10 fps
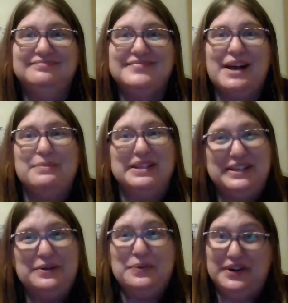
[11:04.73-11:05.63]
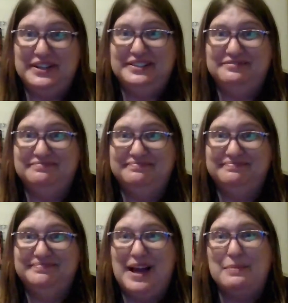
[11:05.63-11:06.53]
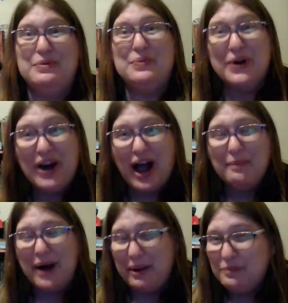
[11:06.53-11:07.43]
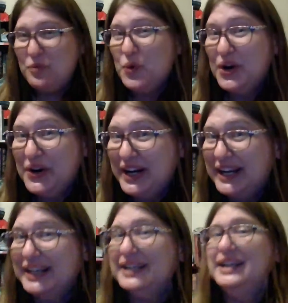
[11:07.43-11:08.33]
I'm a little worried. I'm worried